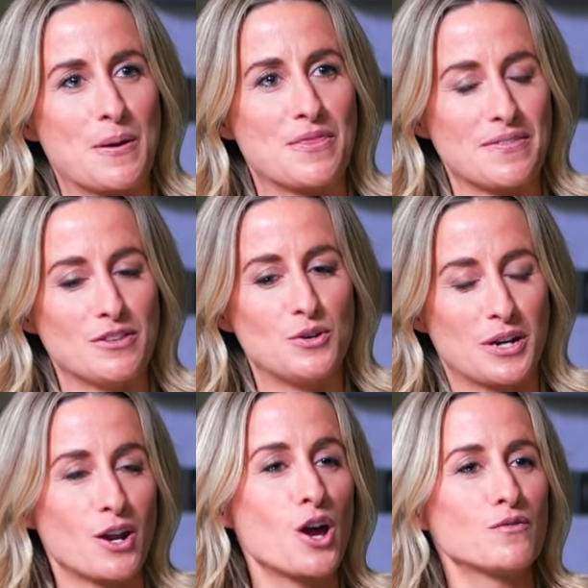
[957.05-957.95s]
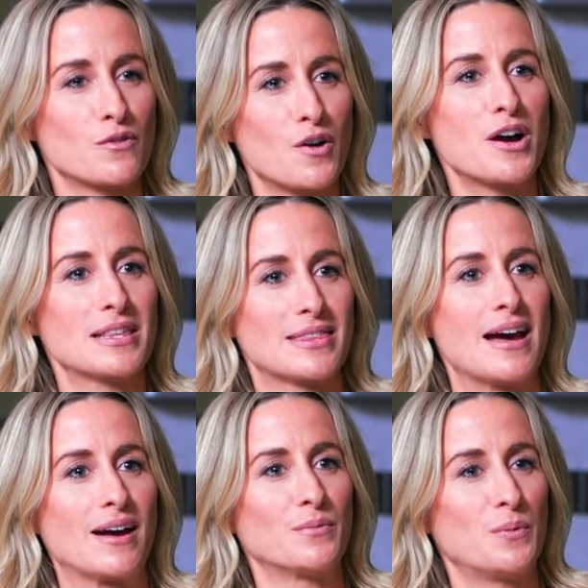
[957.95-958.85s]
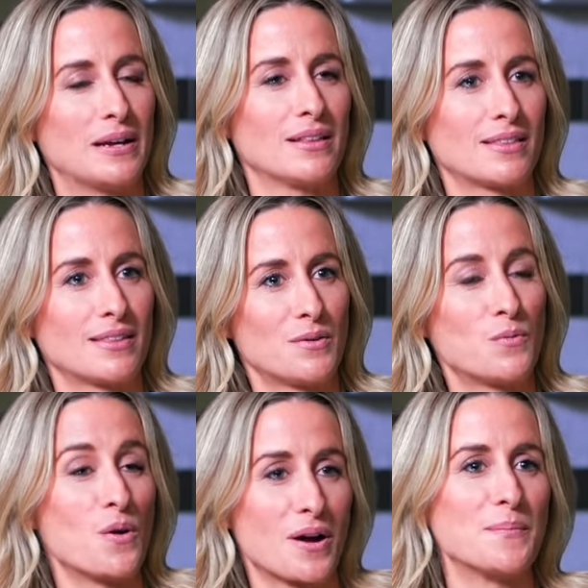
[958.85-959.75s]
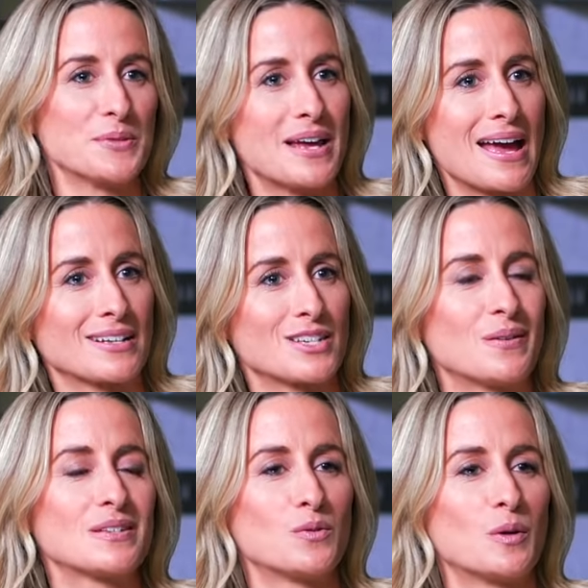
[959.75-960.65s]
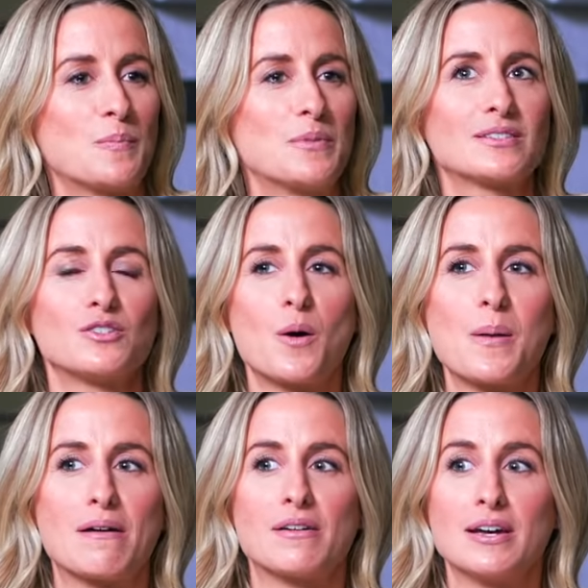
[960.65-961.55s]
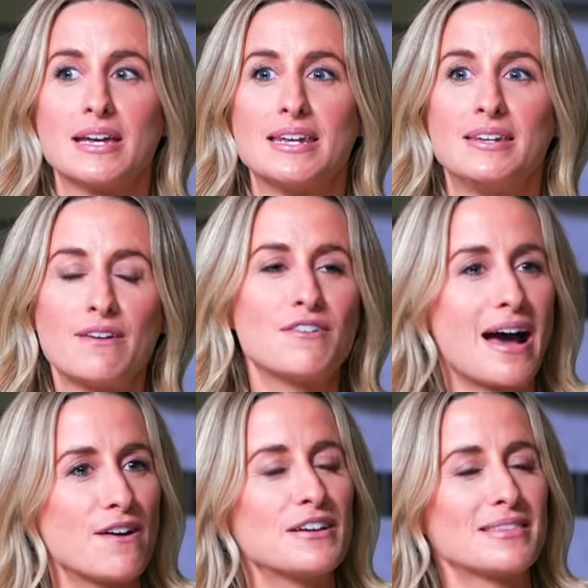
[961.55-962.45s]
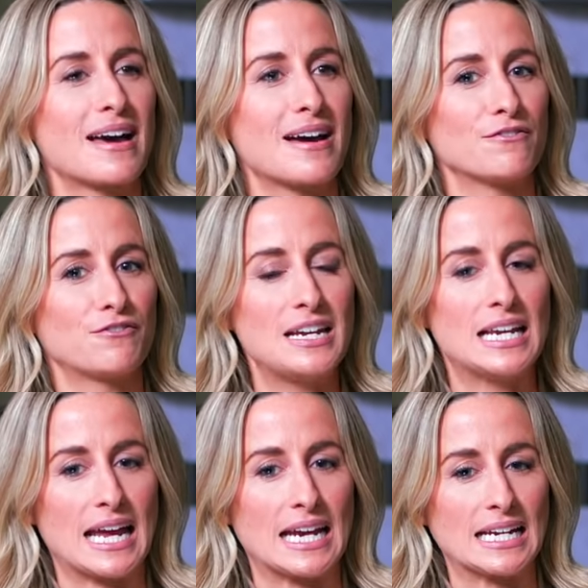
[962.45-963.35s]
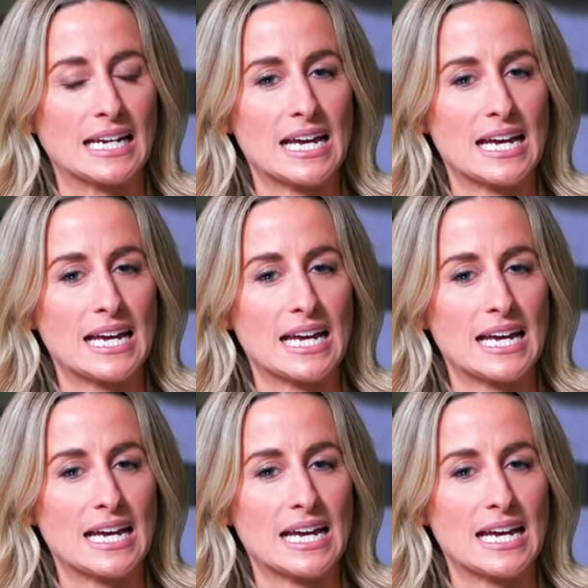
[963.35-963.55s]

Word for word: But then you can override that with what comes next. So it's all it's not about never having that feeling.